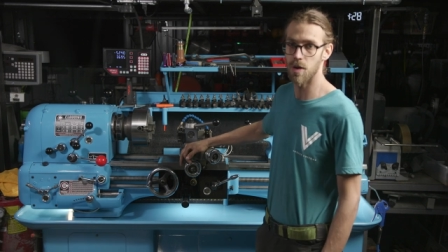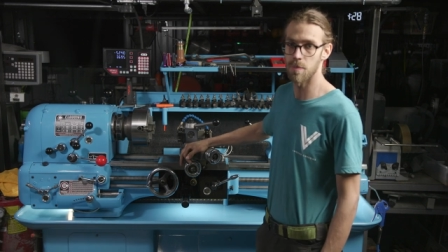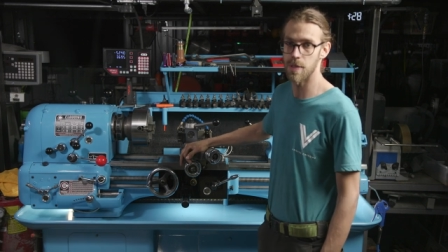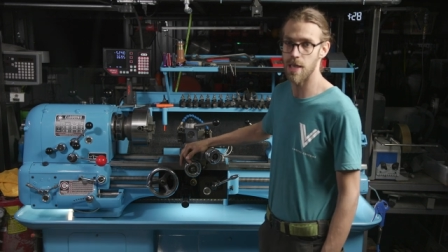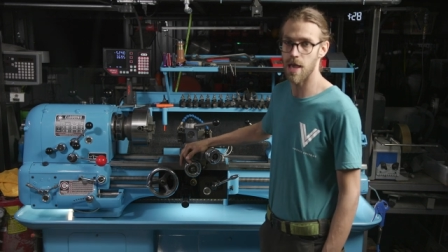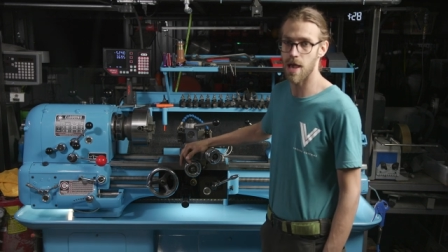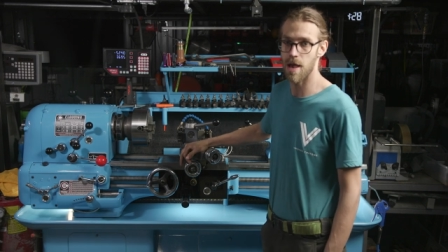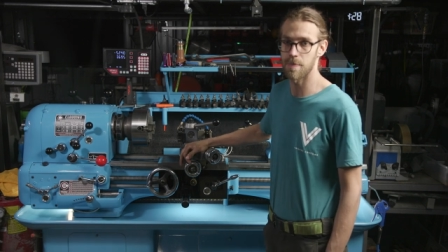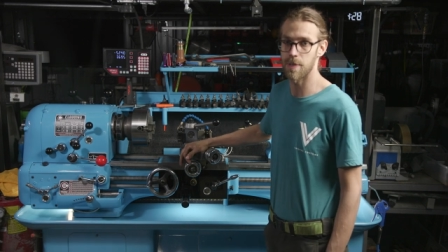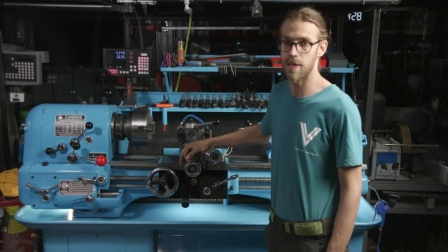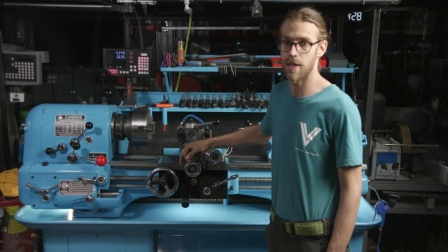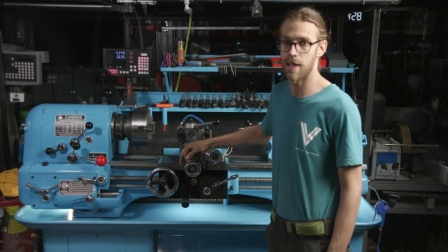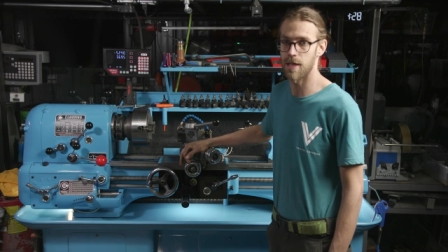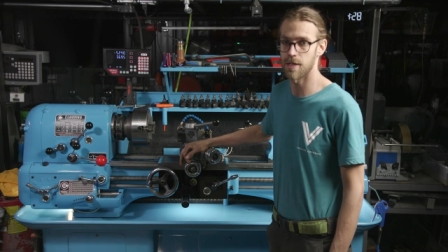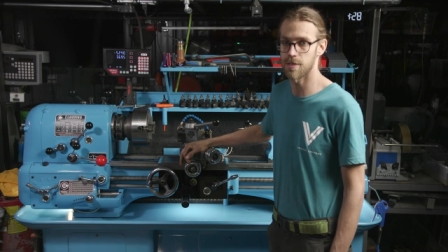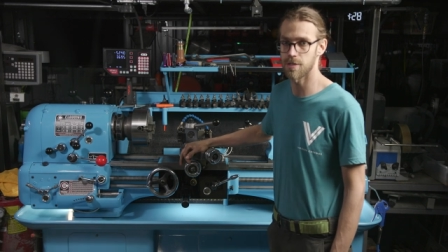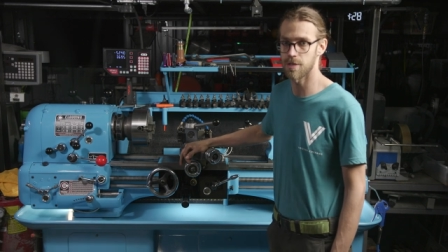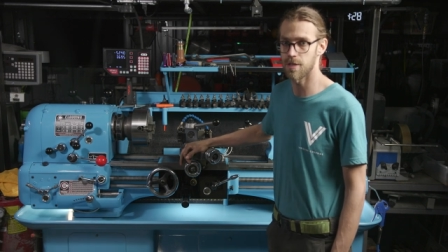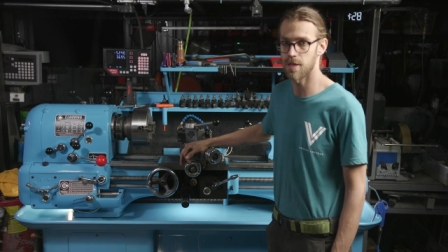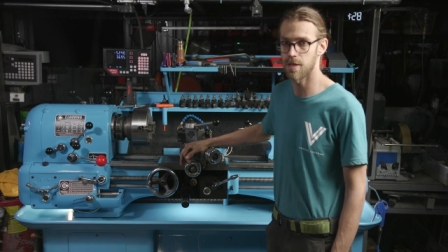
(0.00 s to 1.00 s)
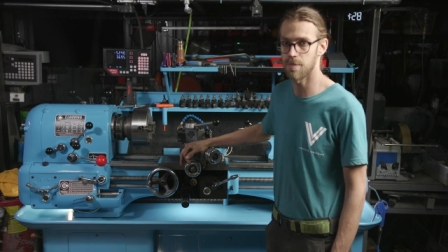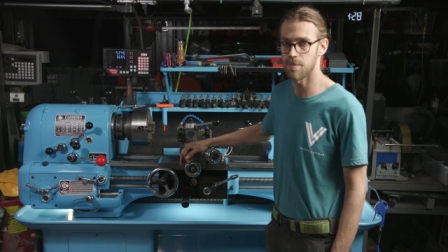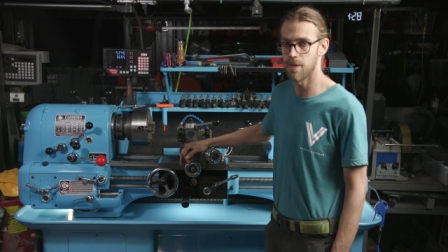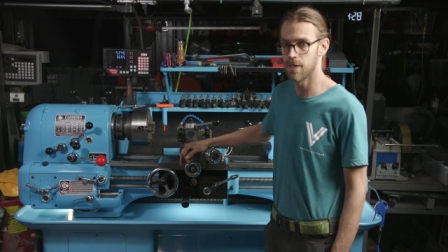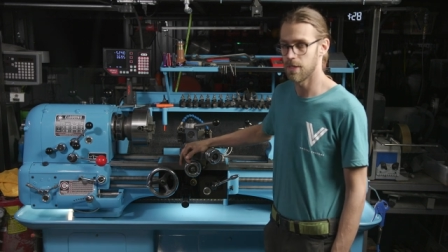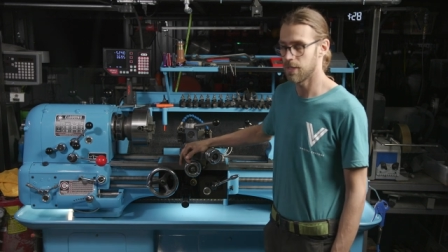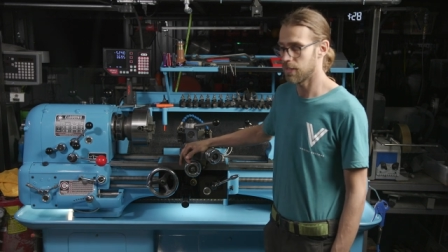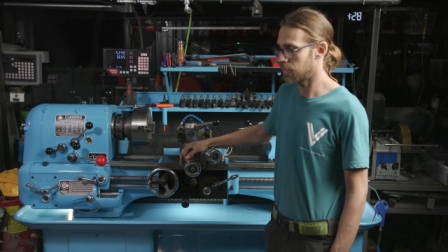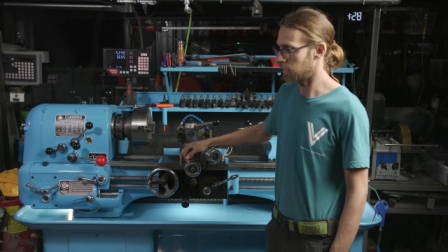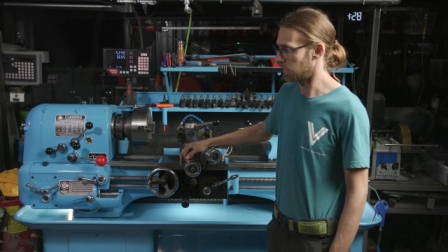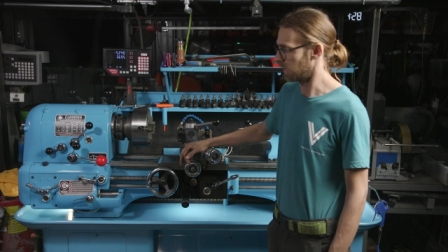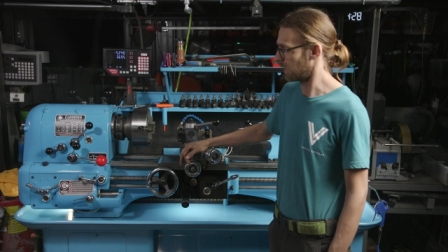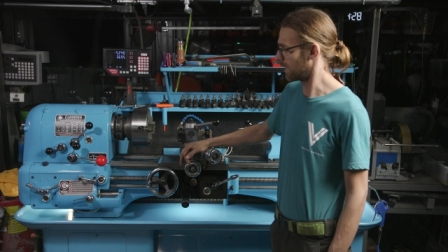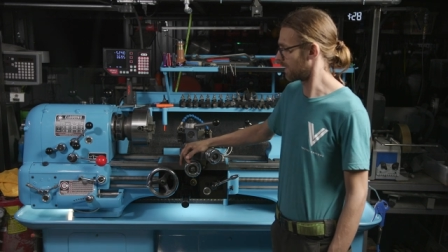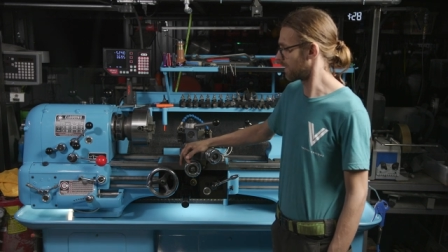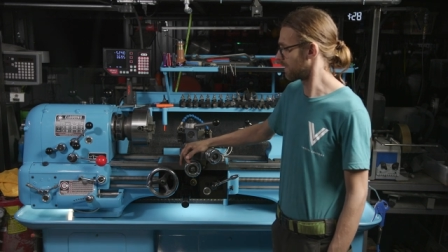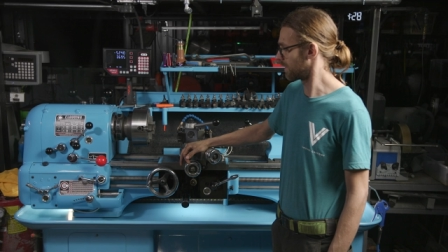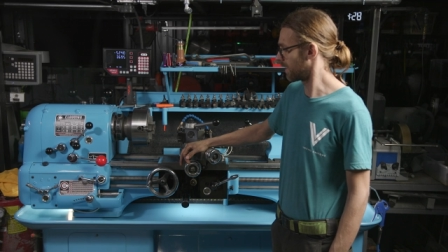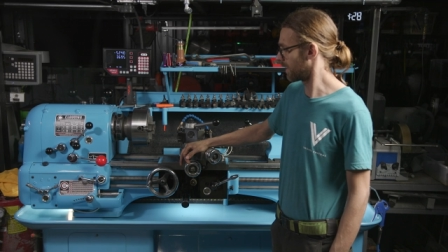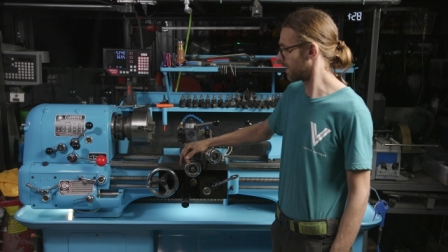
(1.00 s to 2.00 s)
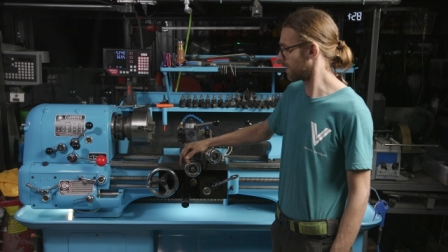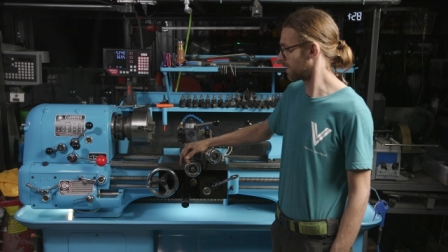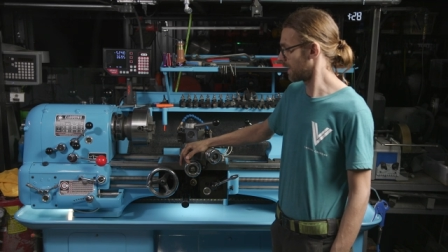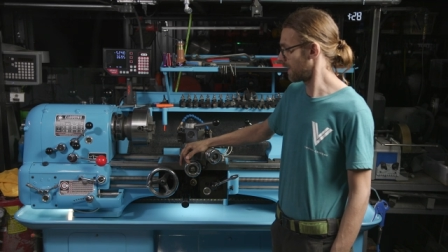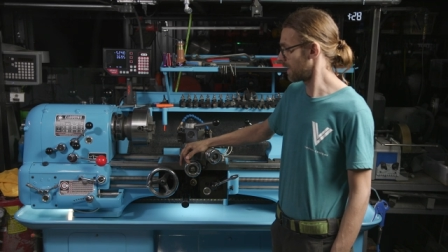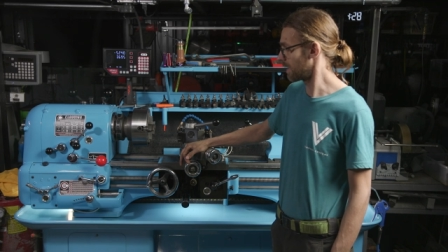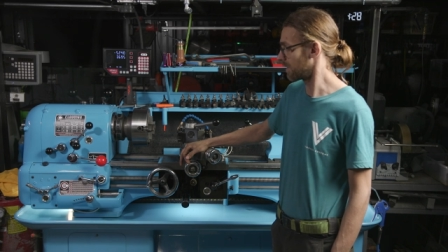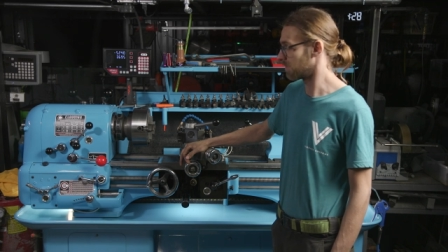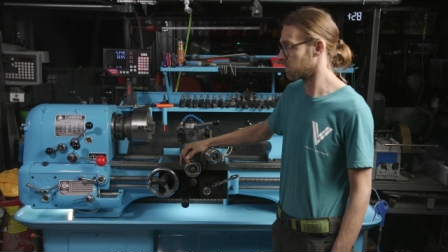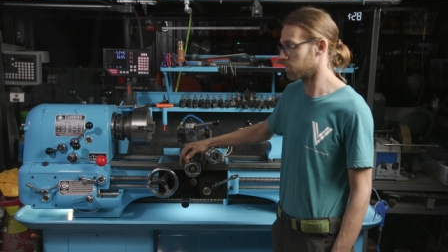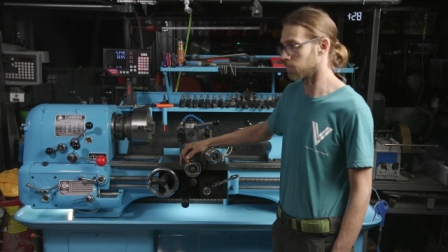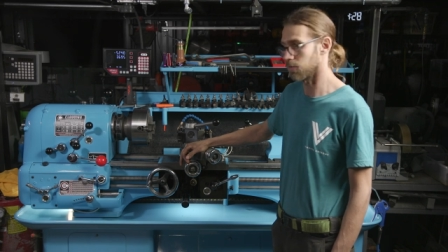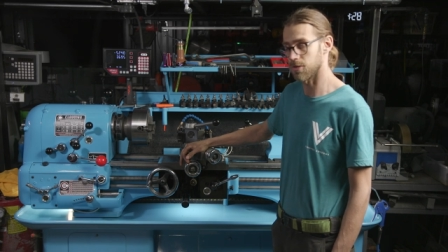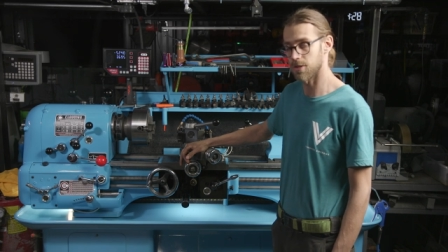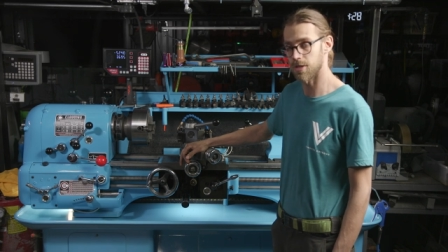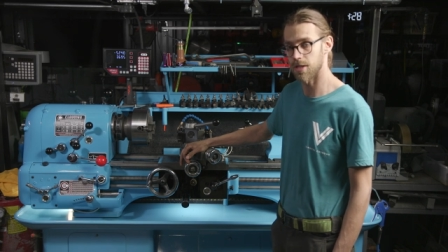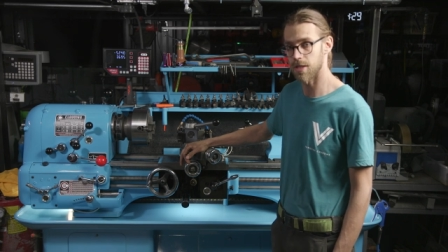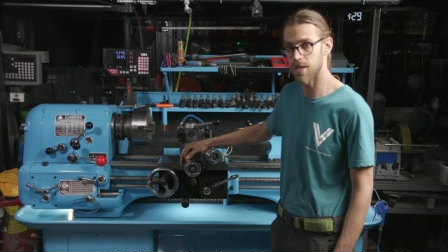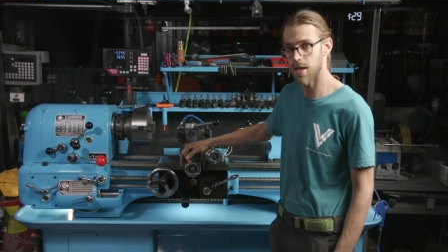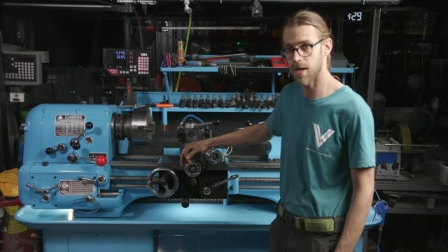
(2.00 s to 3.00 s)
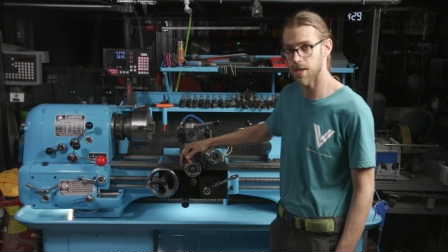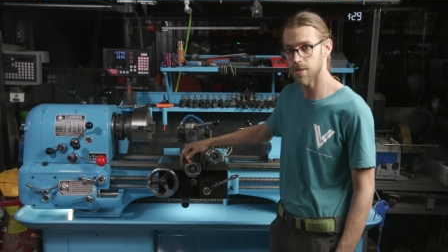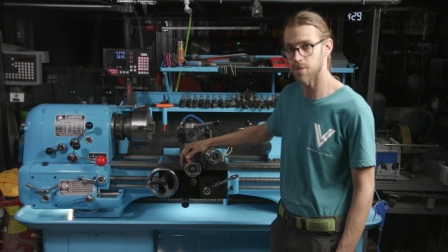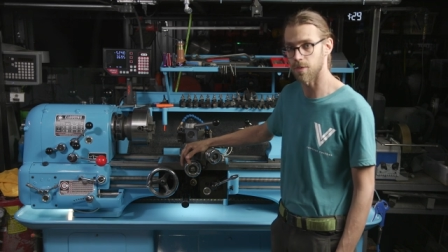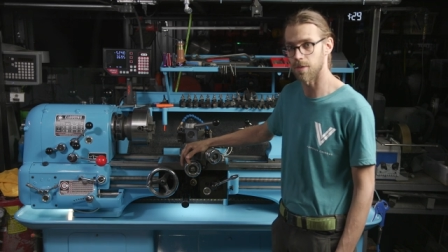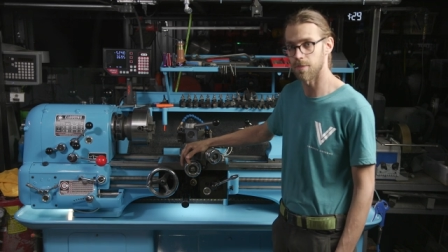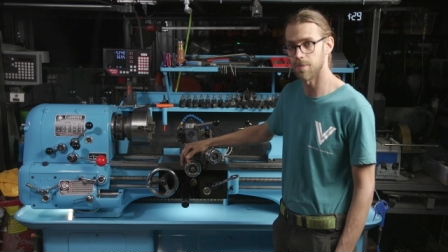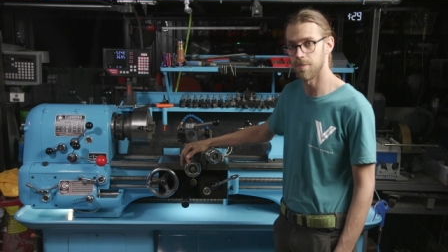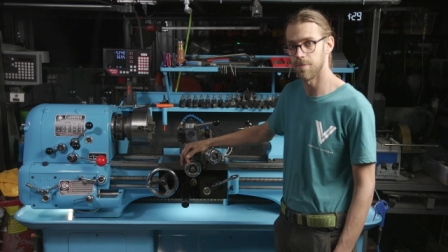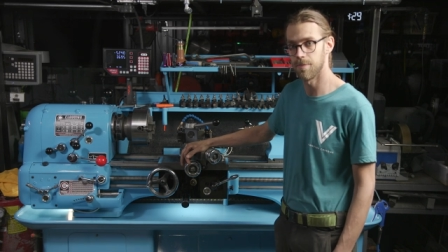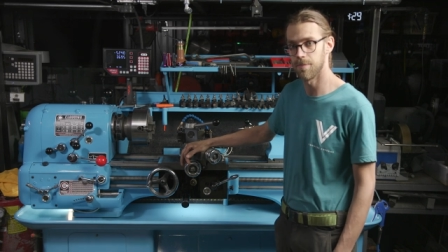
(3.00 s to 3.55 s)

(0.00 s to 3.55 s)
I'd be happy to answer them. And uh, yeah, we'll see you in the next one.